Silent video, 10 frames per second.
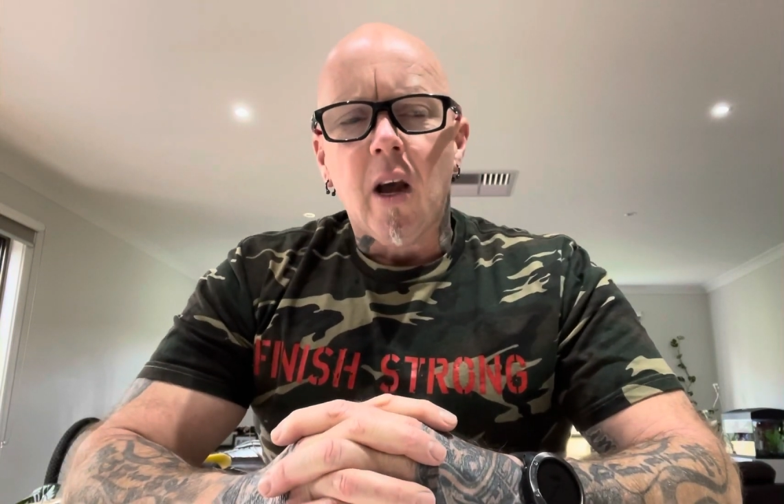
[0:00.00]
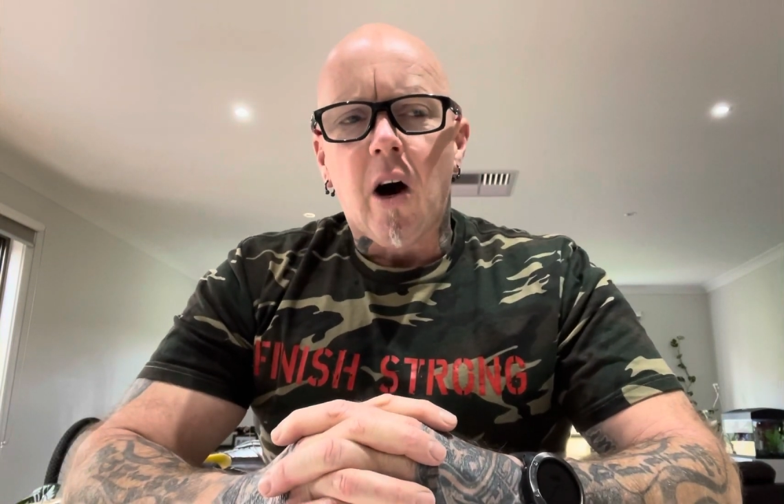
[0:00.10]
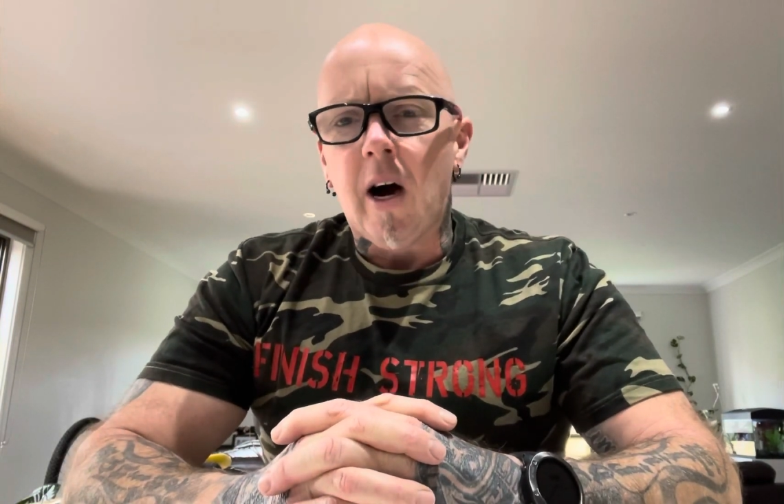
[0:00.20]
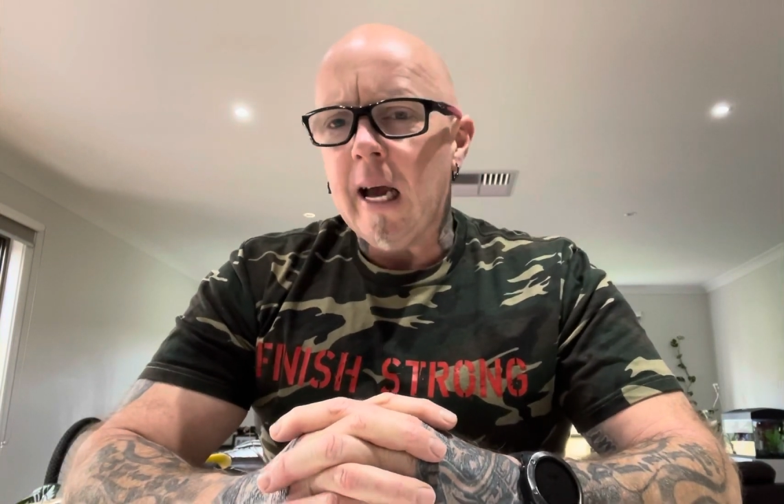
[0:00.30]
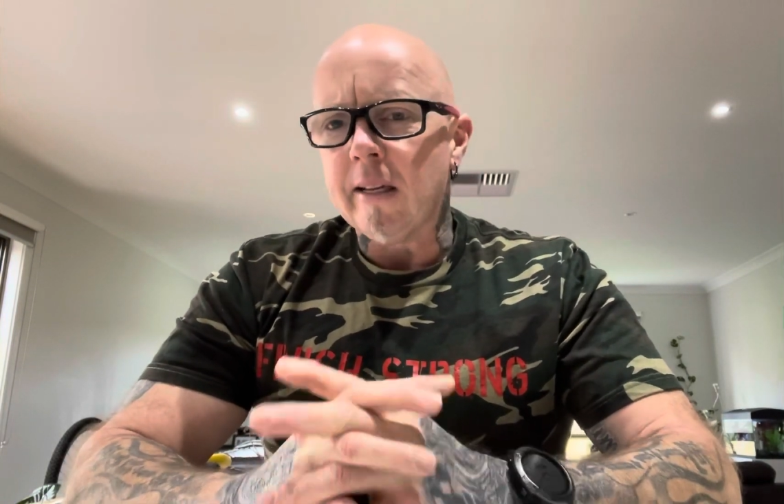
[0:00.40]

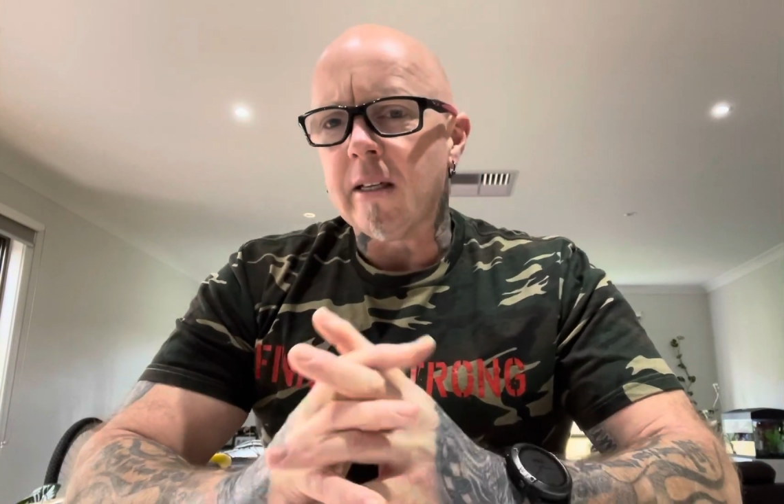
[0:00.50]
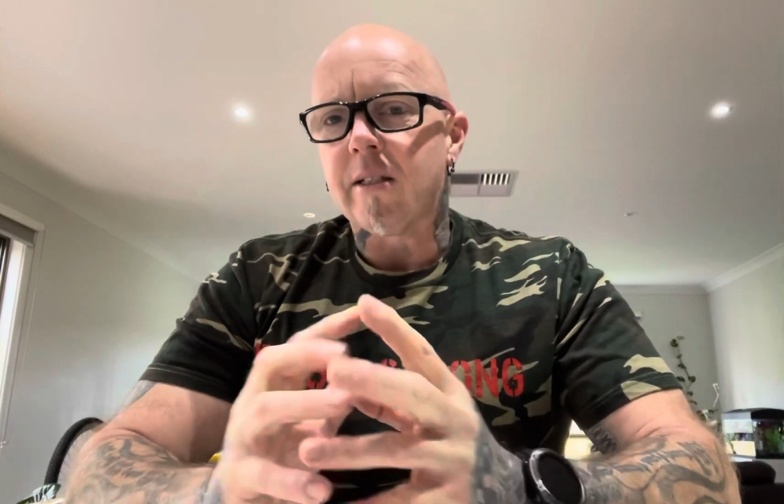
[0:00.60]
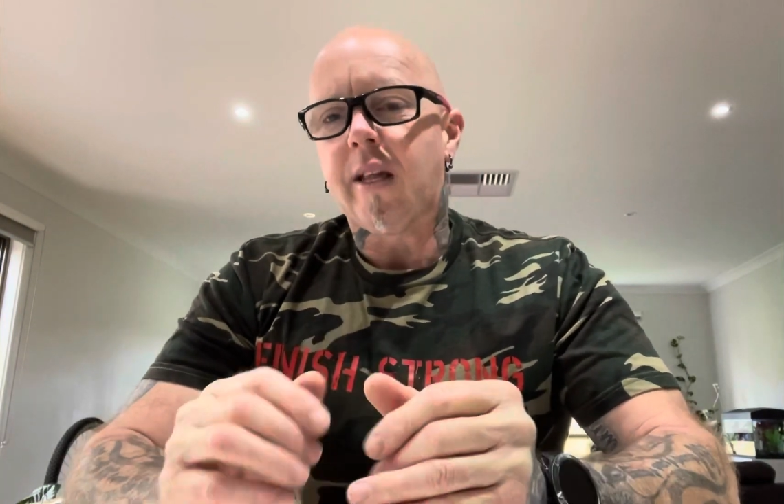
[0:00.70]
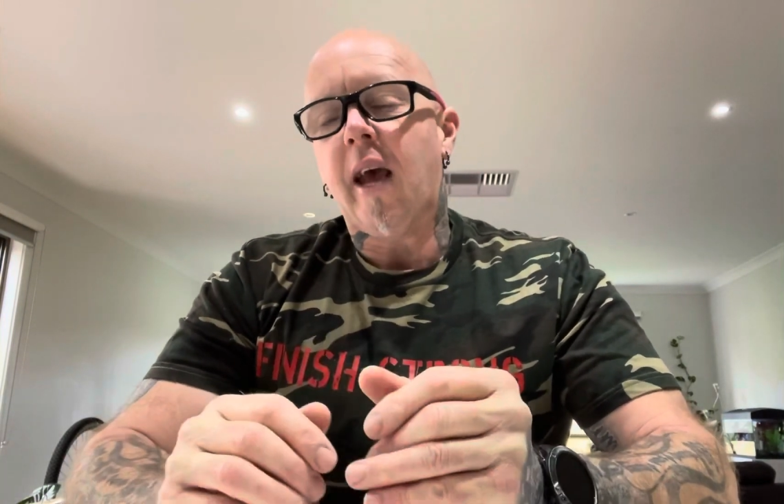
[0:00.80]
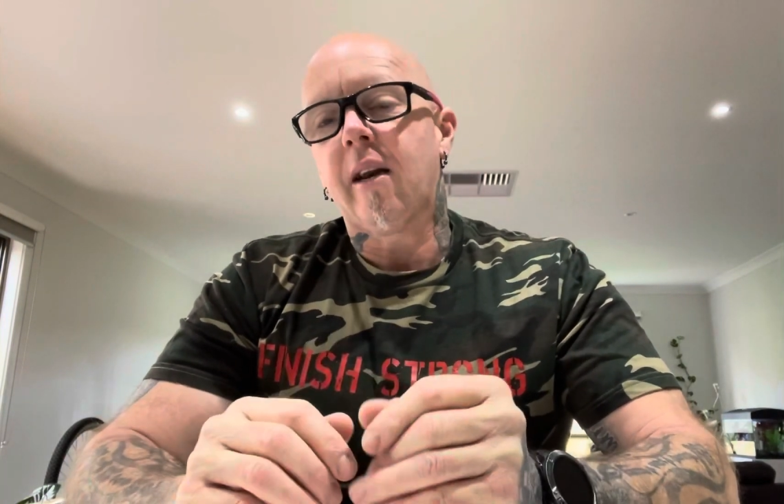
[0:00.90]
I
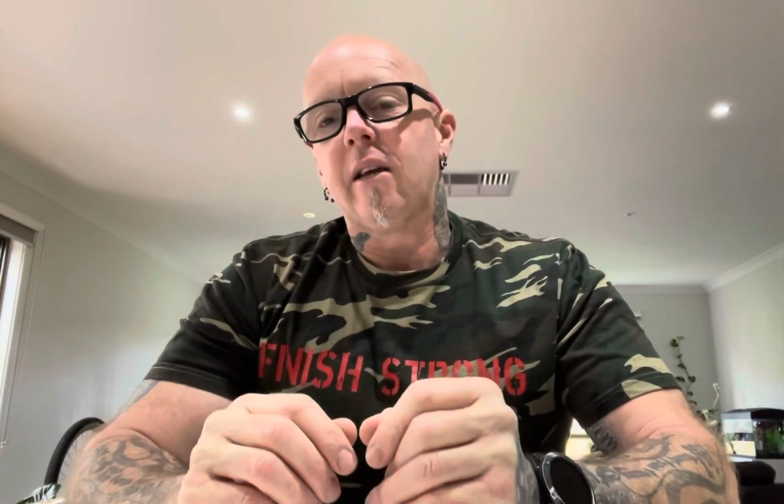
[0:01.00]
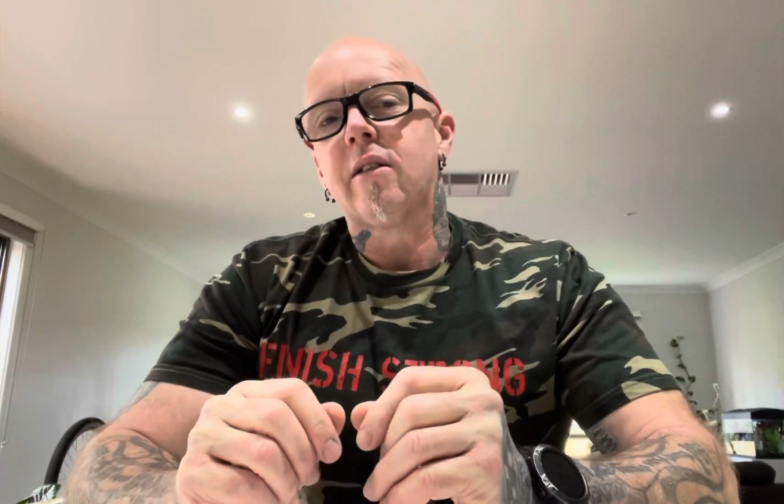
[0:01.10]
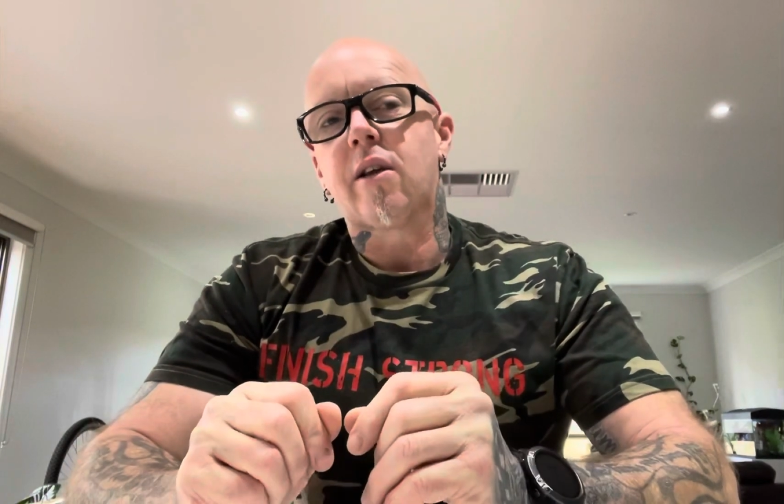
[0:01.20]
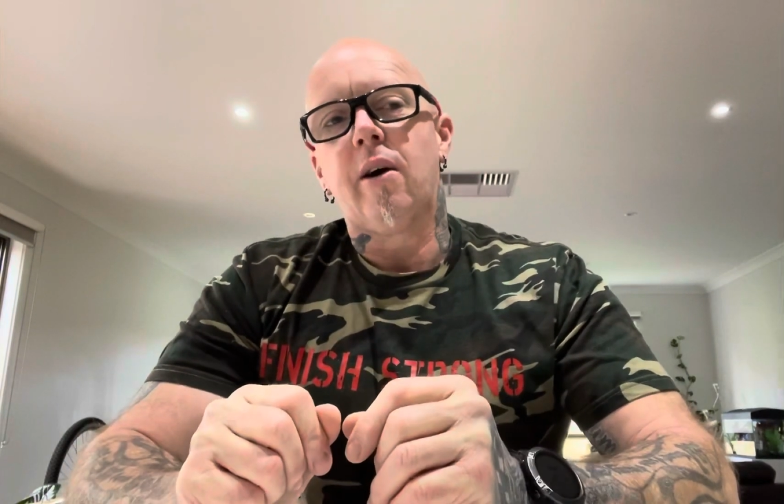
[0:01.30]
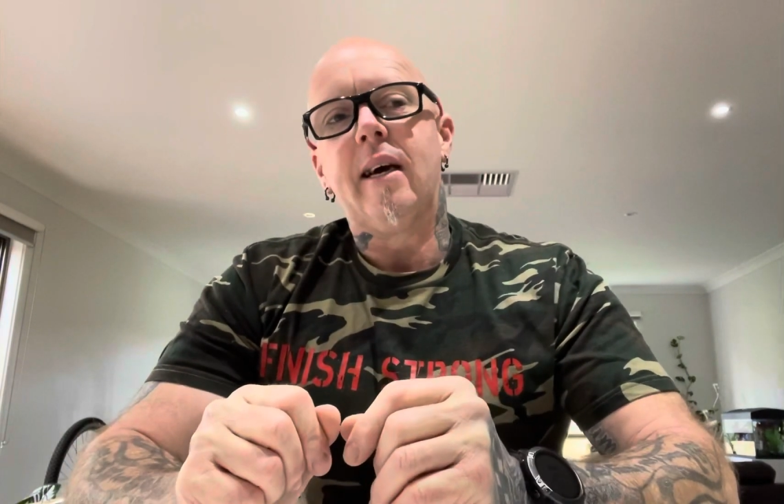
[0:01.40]
understand it.
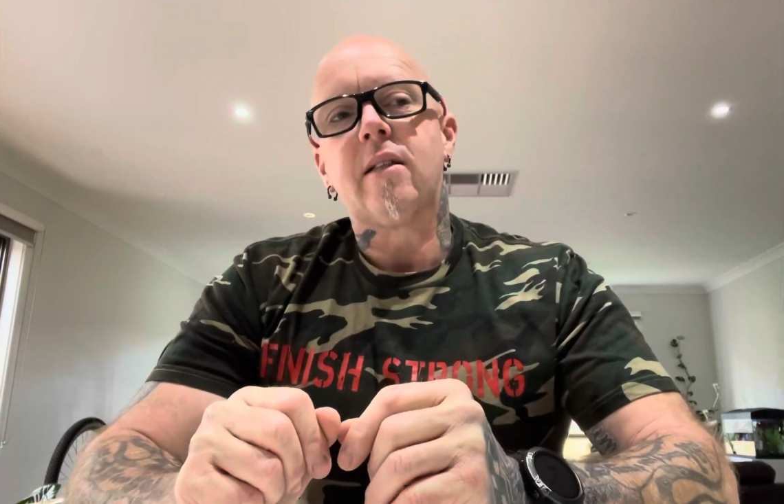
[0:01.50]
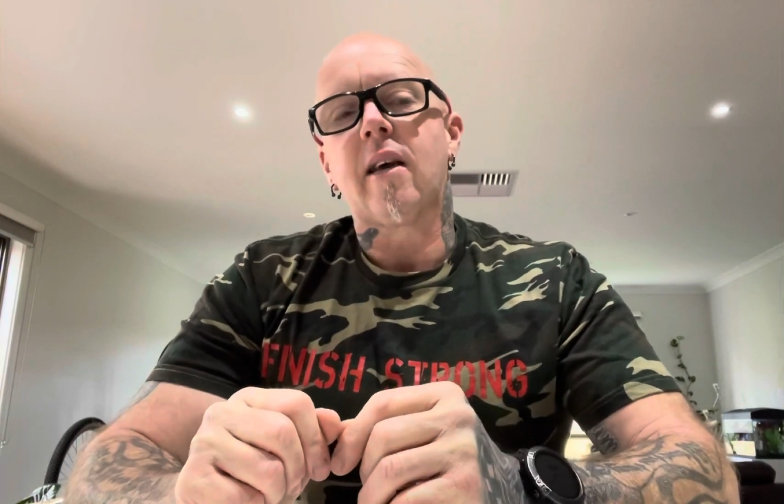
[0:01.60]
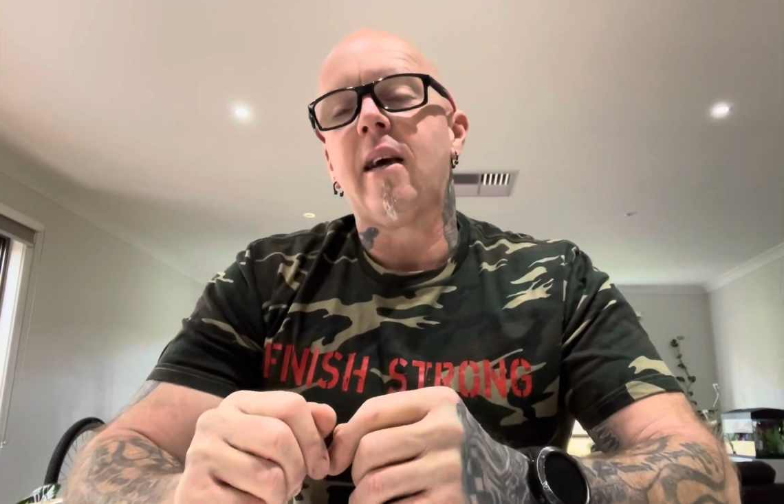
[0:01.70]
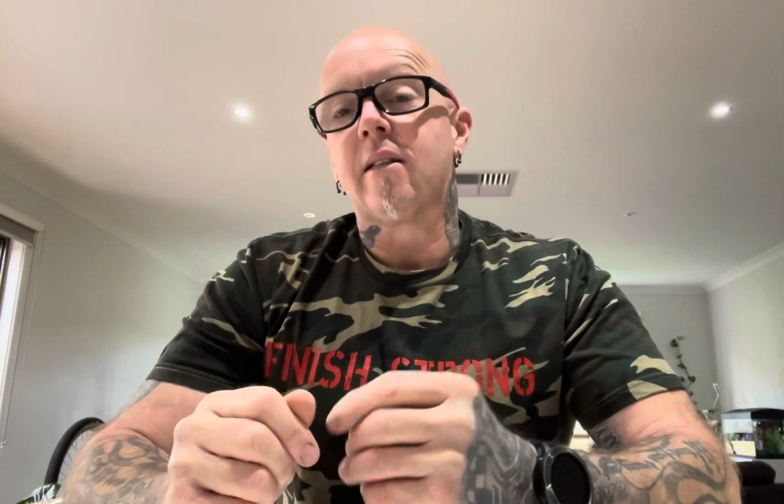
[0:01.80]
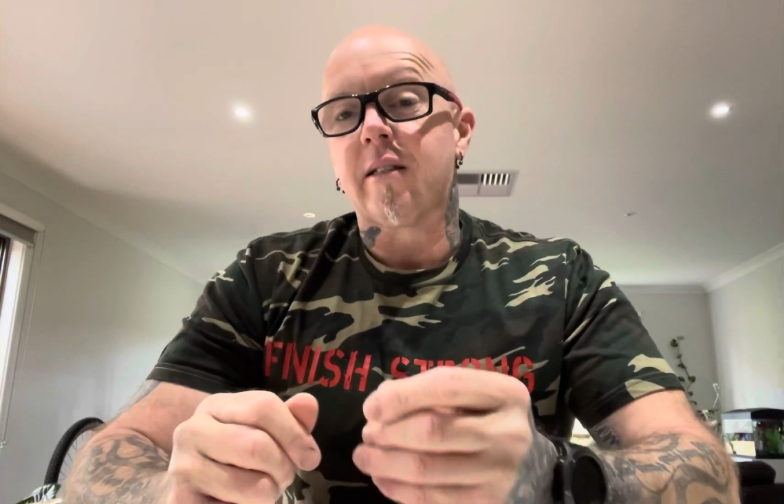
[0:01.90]
So it's
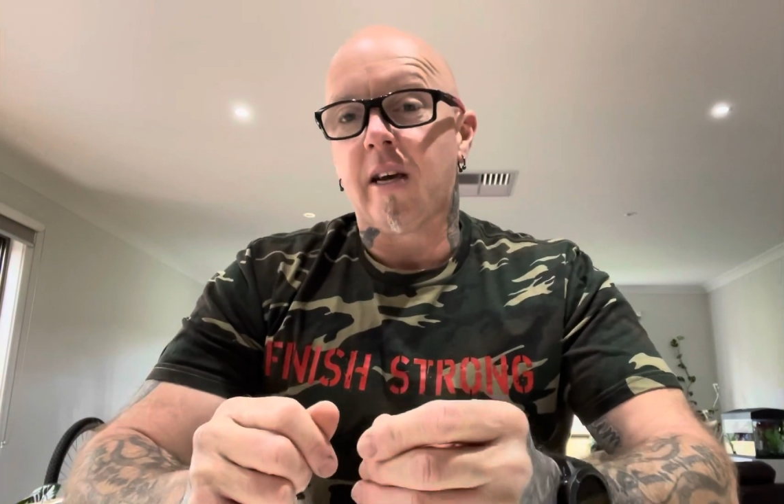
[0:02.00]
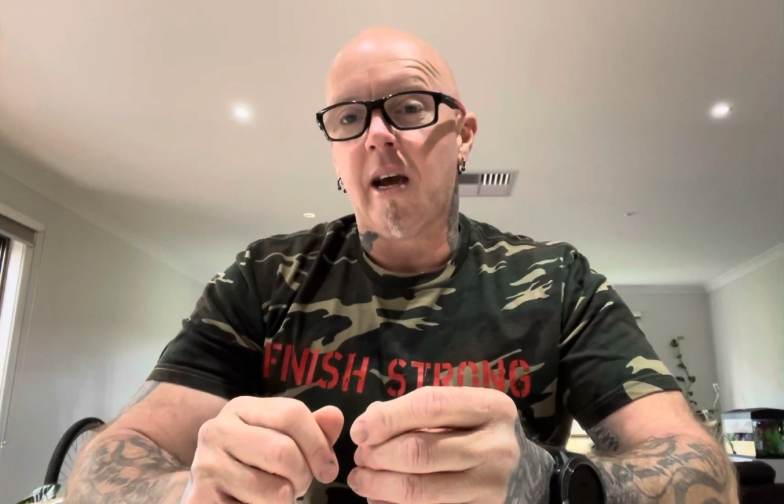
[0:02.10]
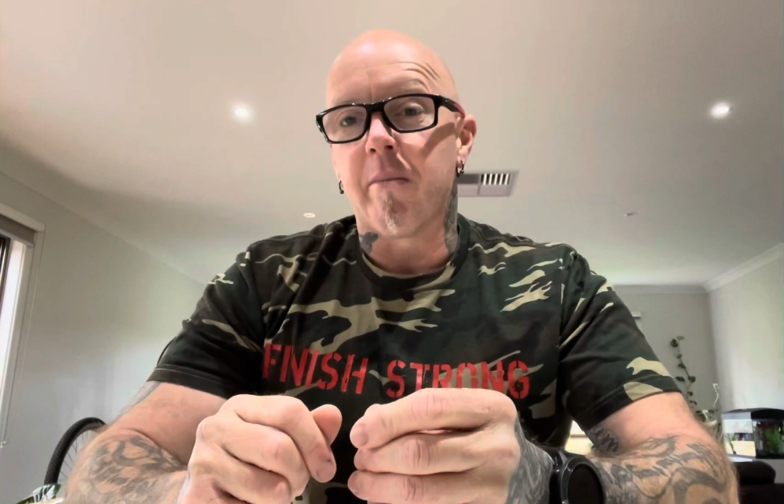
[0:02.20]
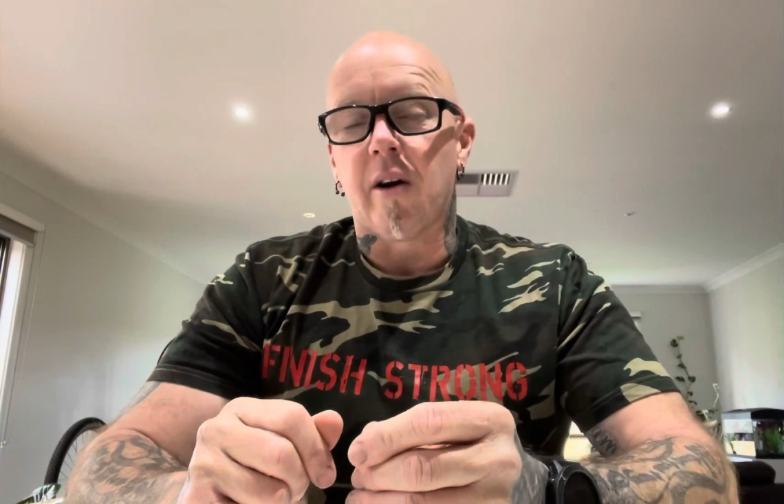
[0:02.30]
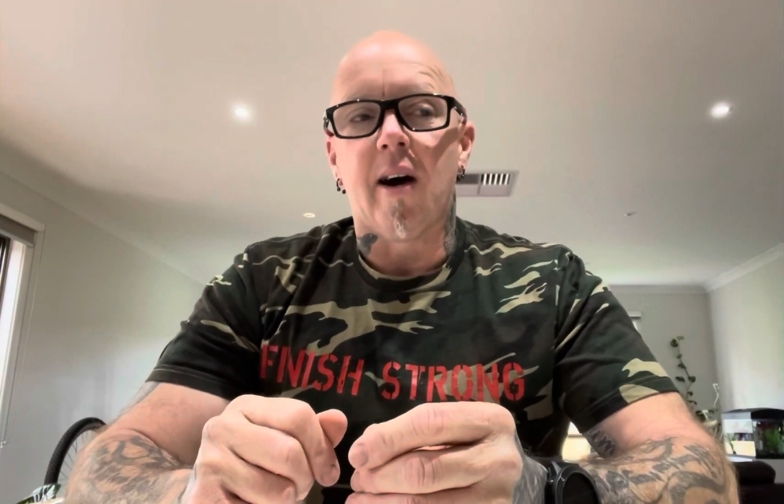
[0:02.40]
entertainment.